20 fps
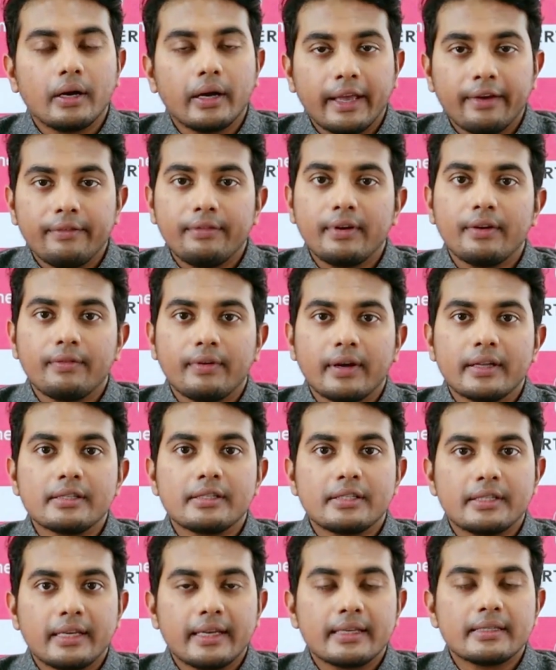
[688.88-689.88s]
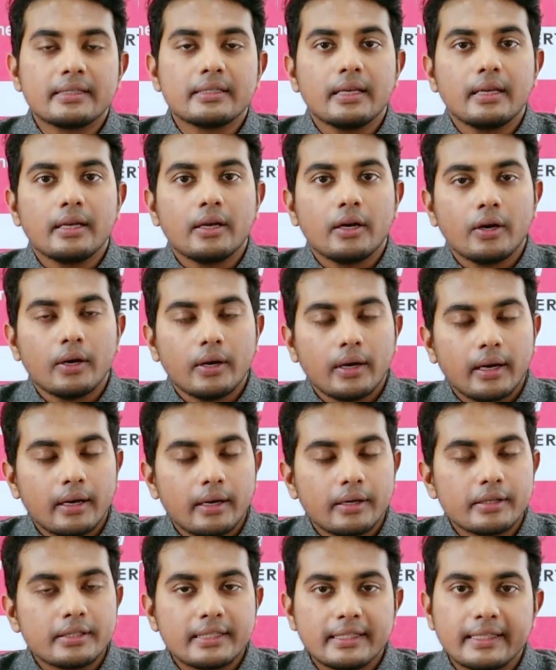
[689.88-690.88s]
everyone stays
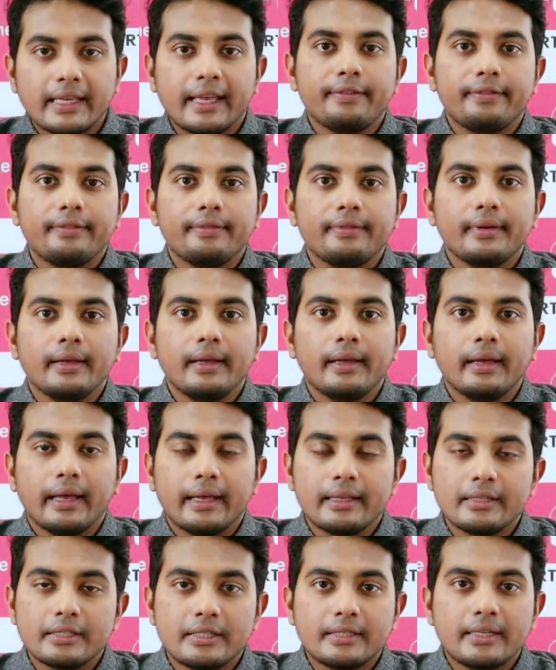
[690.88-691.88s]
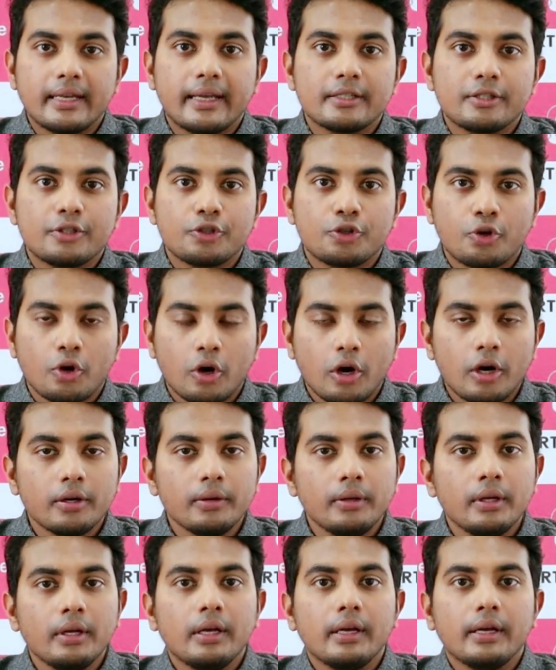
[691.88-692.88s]
safe and stays
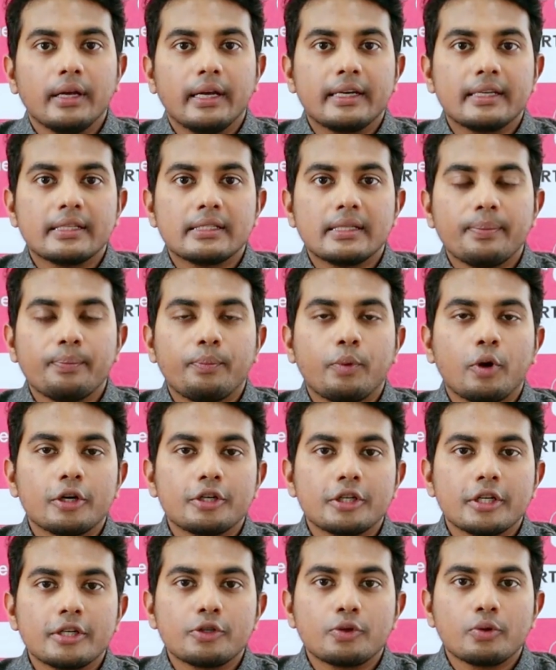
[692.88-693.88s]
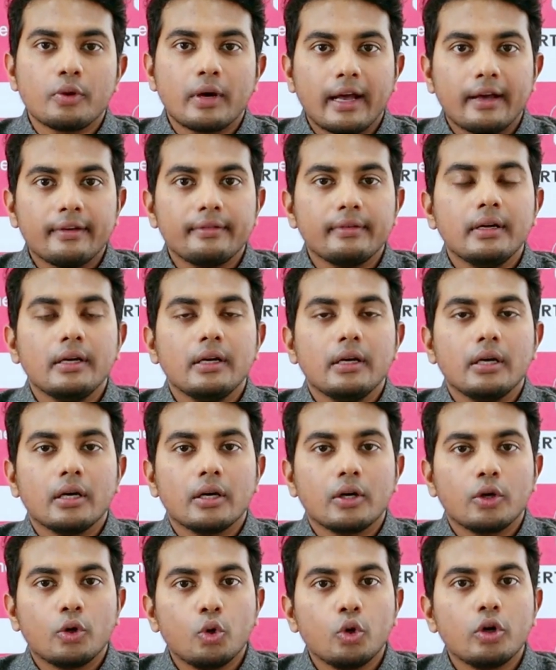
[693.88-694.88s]
strong. It is important to have
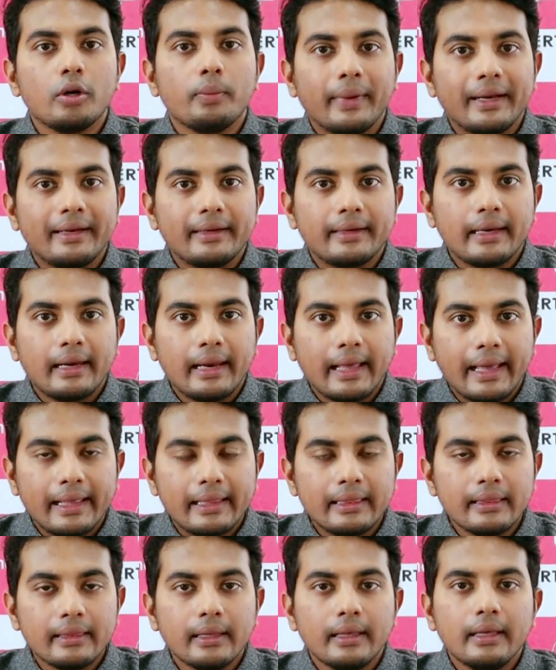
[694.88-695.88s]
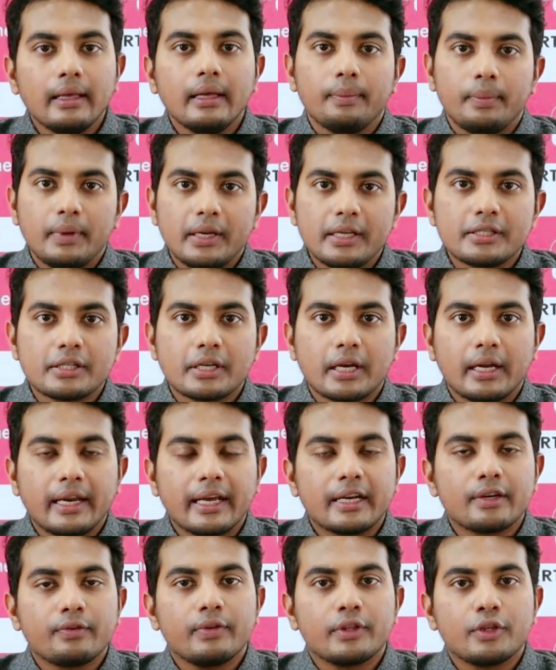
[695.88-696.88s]
good mental health. Please
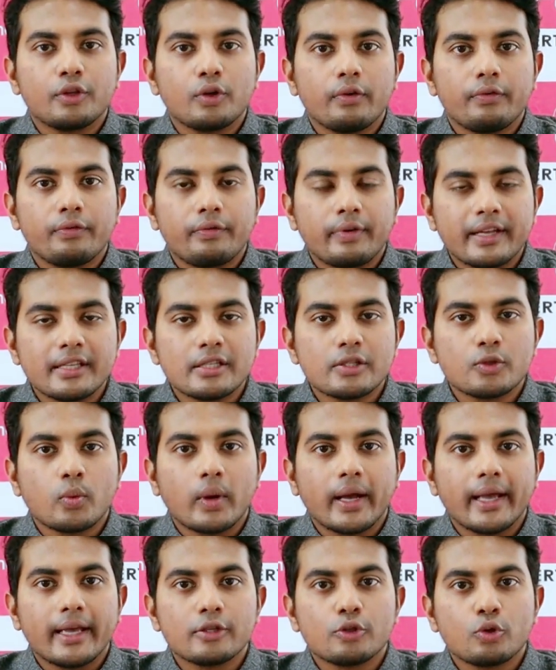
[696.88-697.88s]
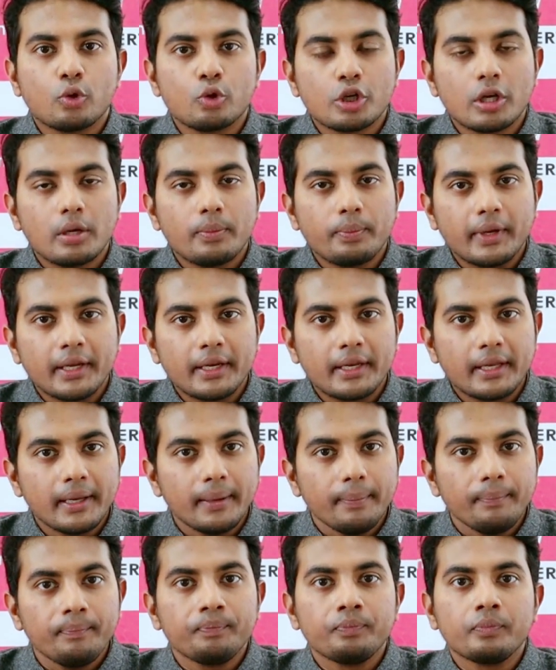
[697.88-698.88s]
connect with your friends via social
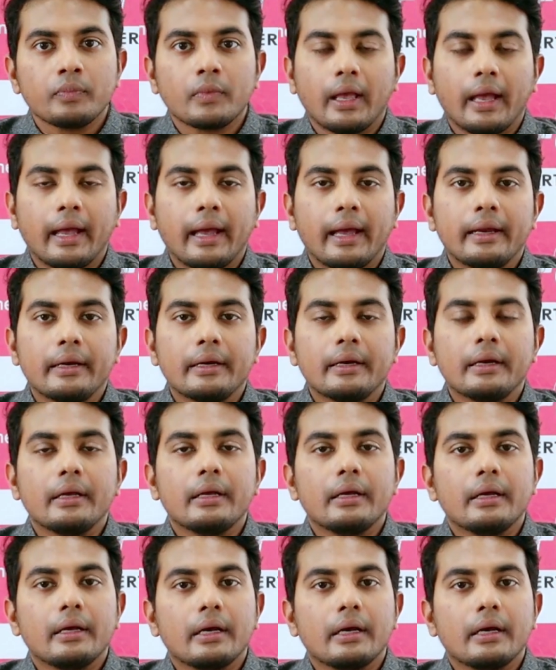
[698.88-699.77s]
media and